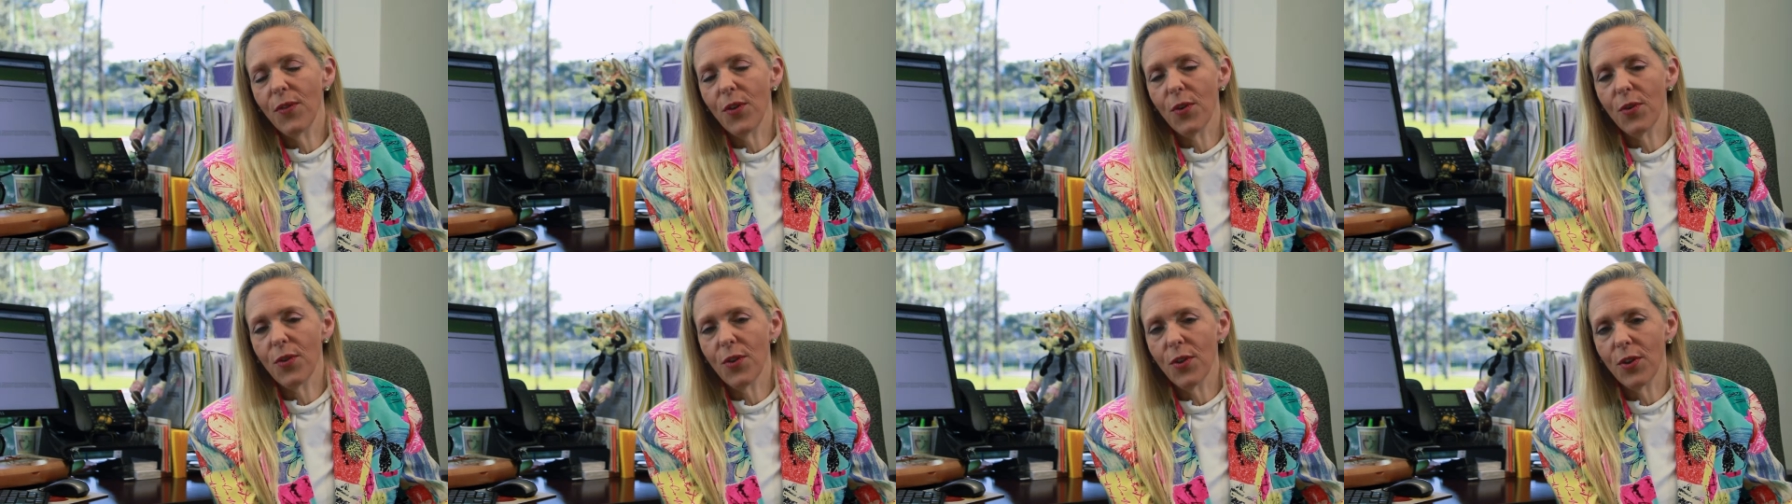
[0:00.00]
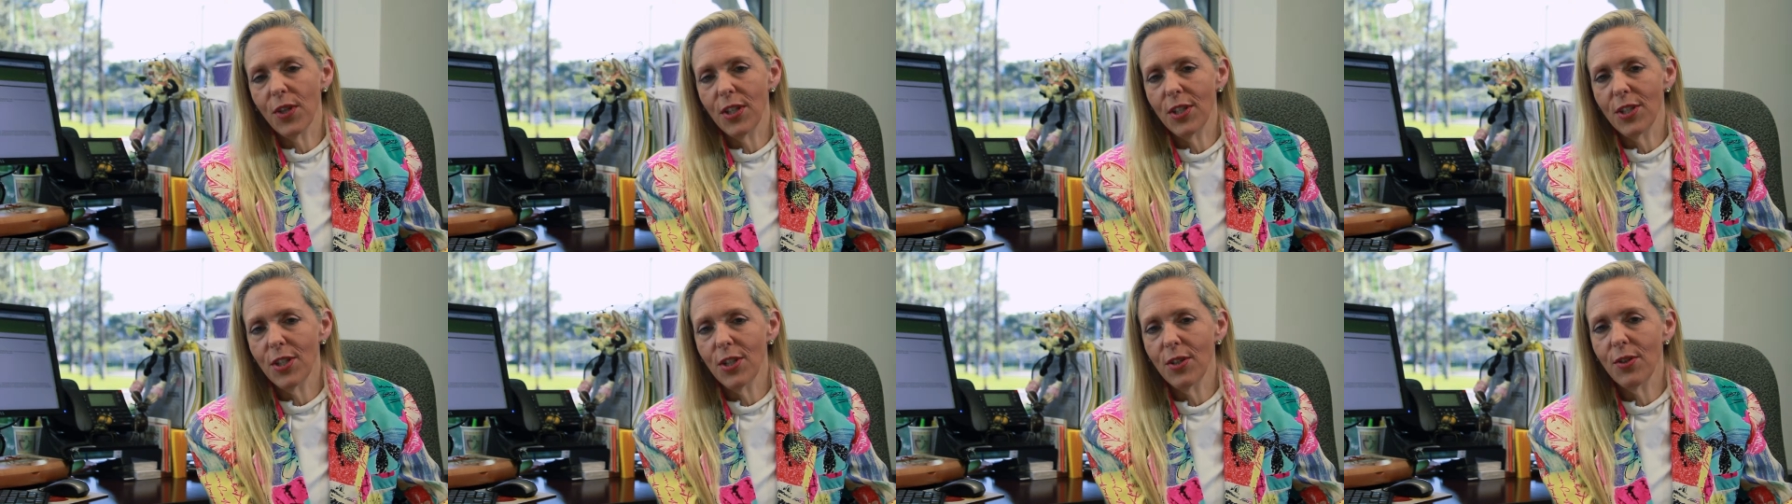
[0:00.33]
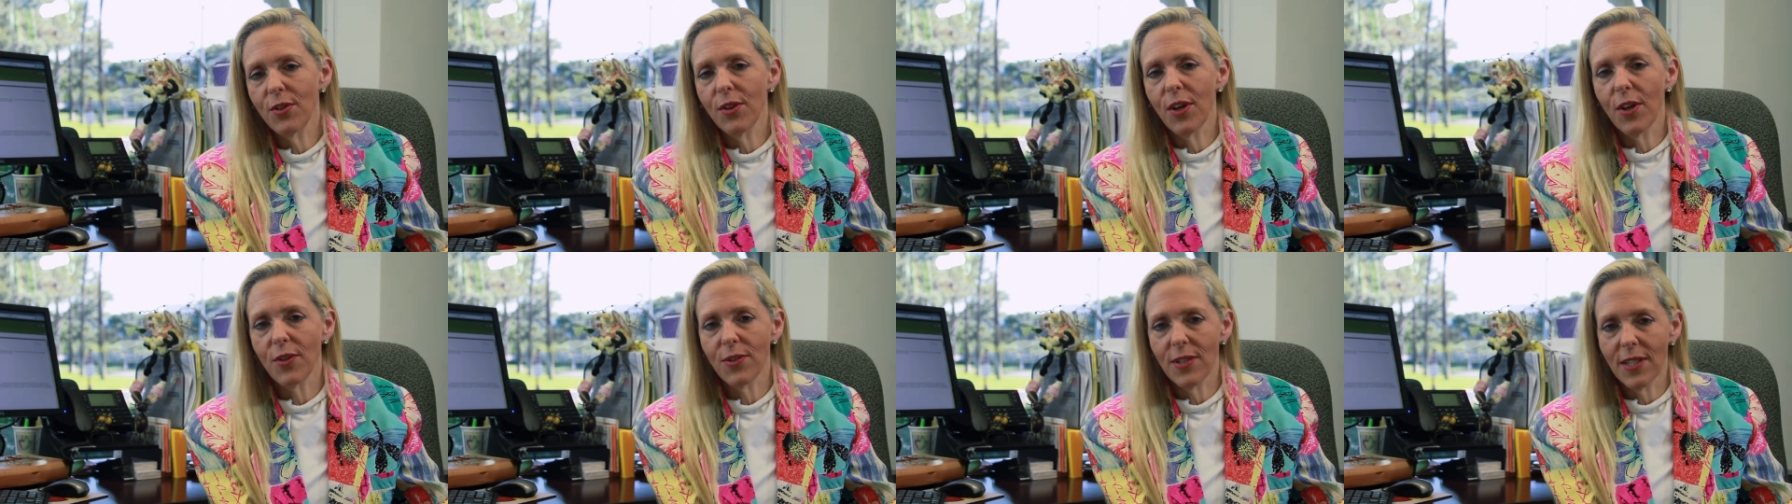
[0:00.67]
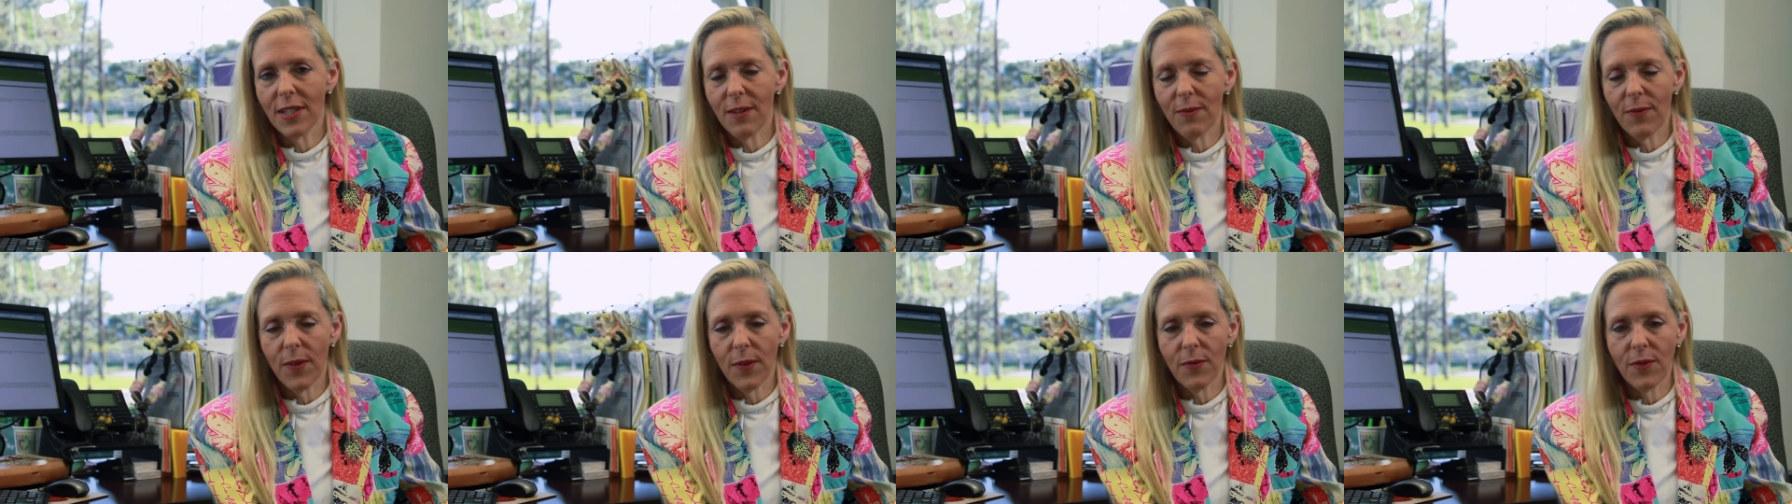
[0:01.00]
or 32, goes
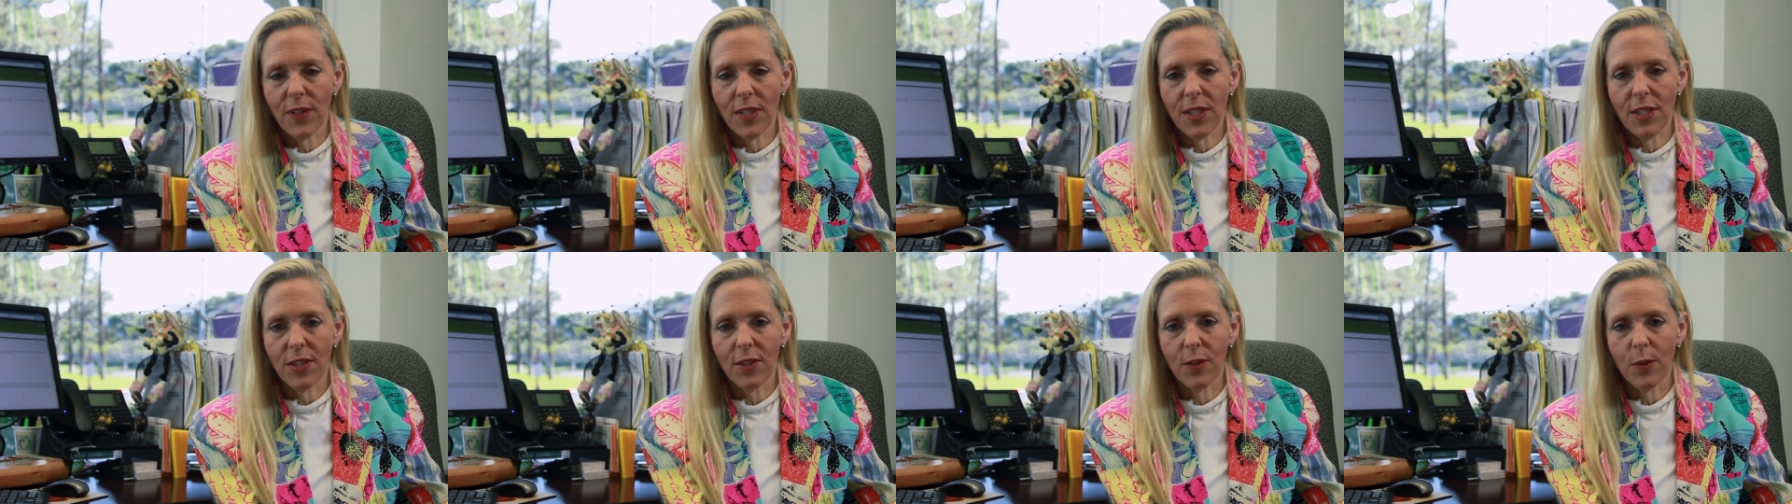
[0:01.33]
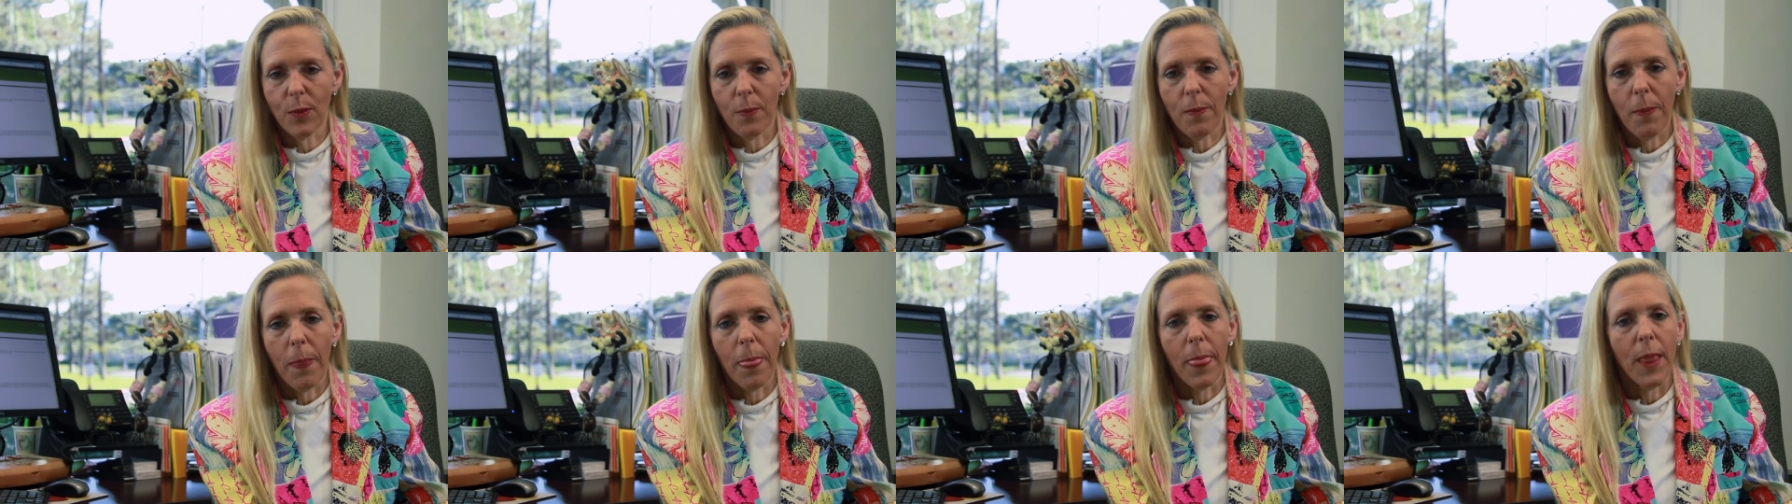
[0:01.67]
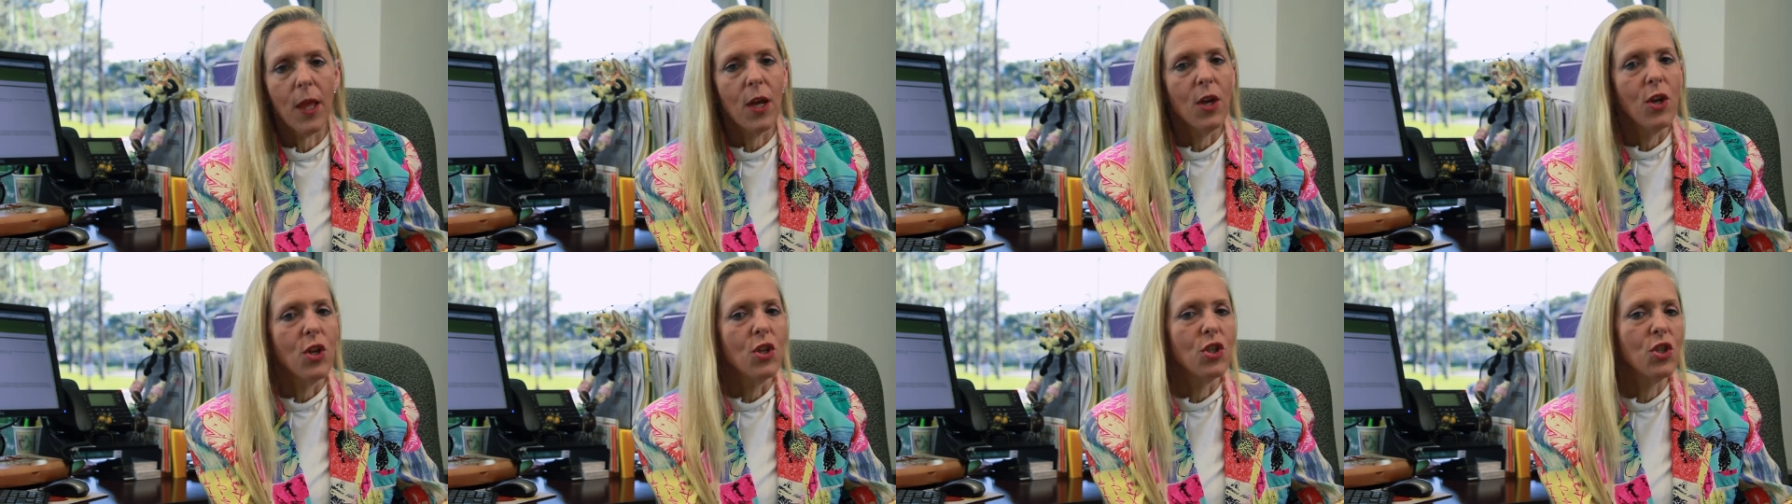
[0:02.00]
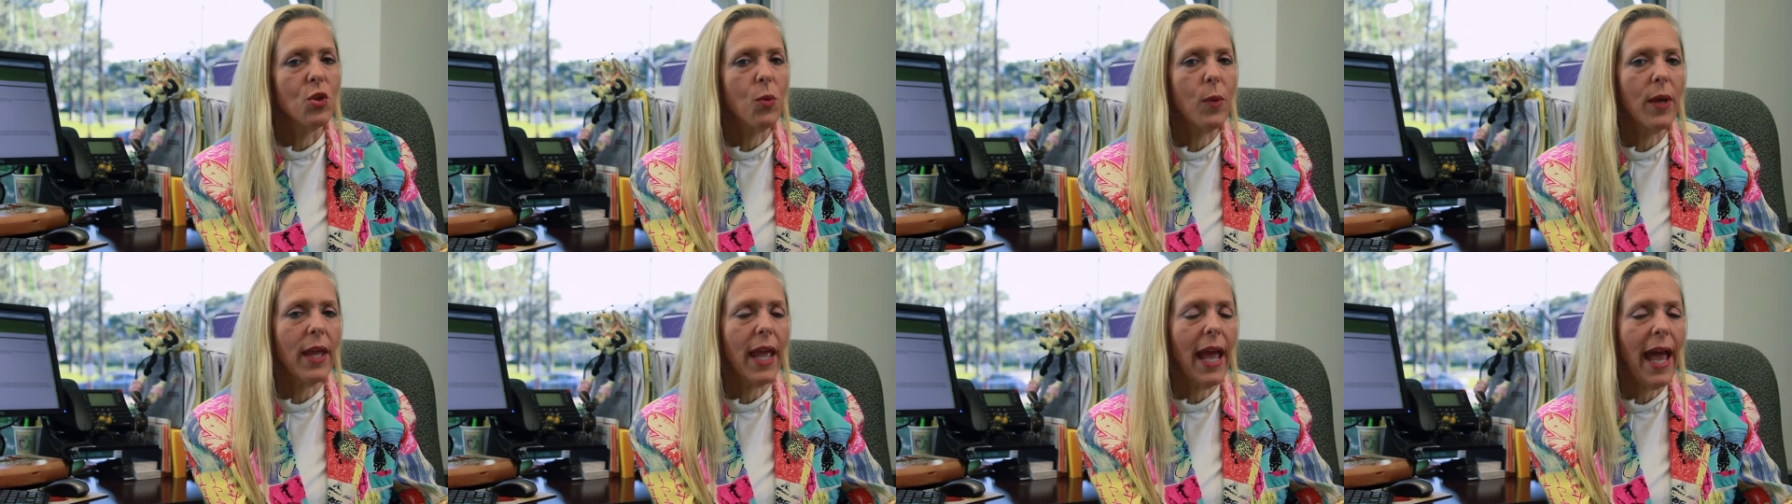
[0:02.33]
into 52.
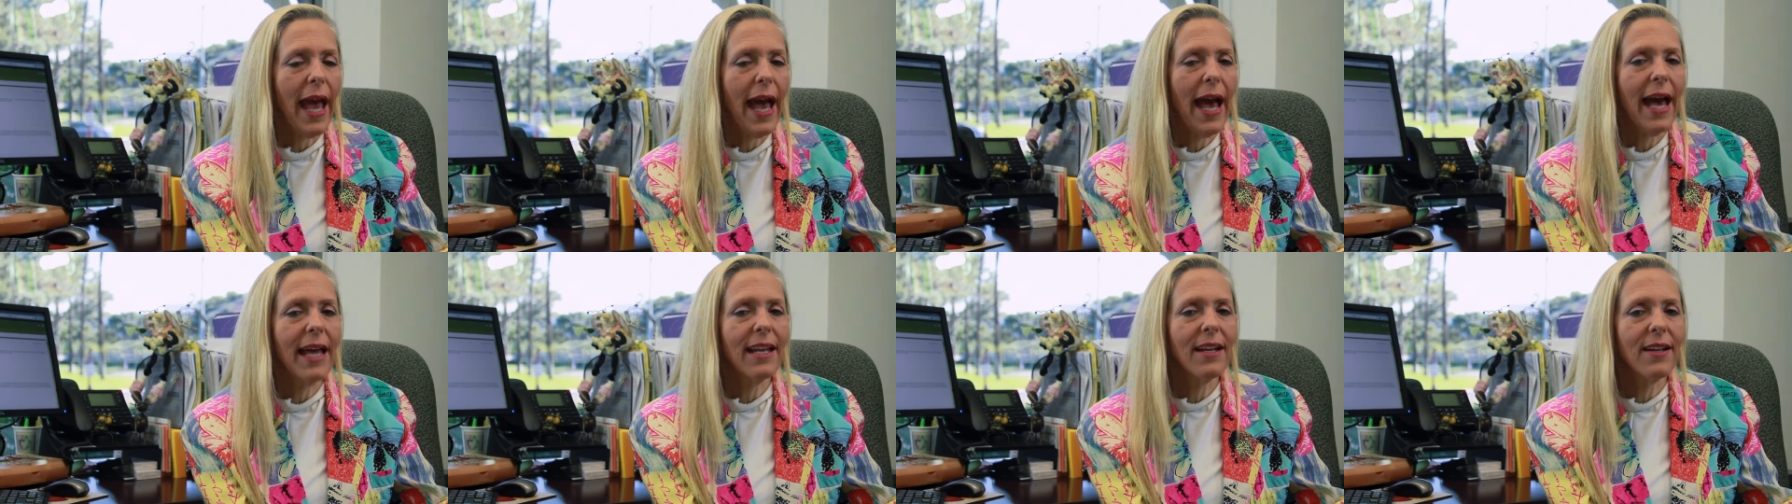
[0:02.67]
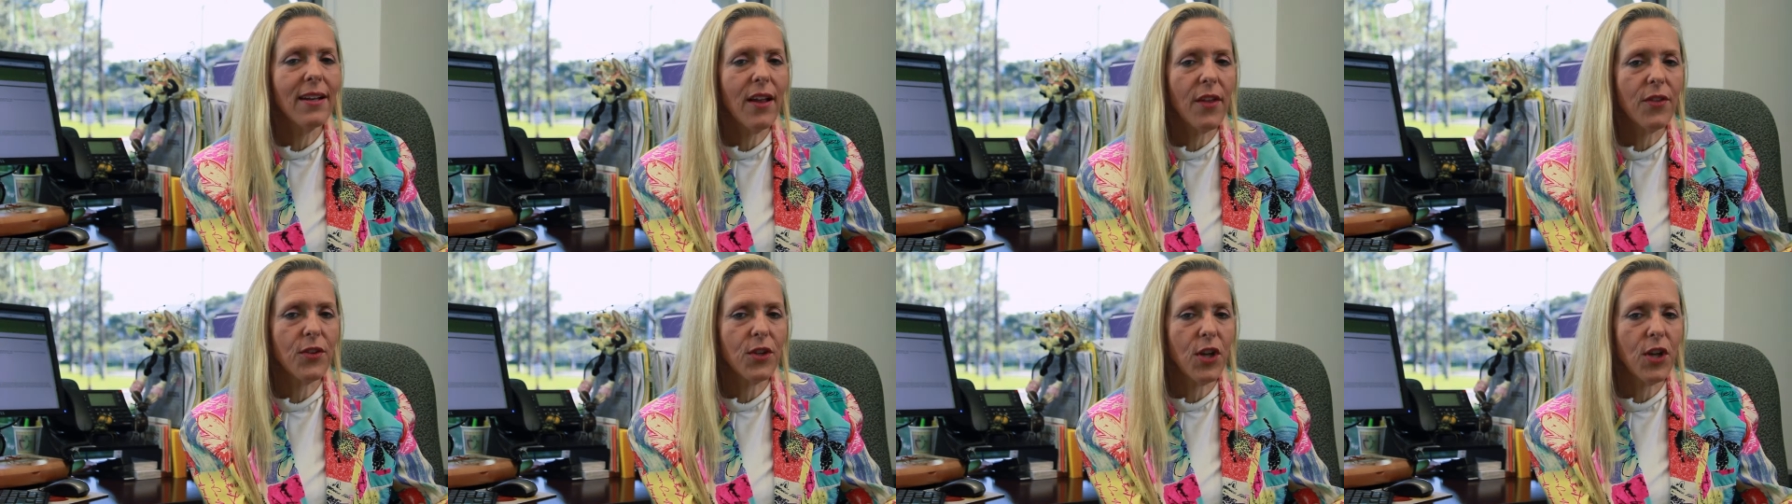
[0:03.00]
So we add another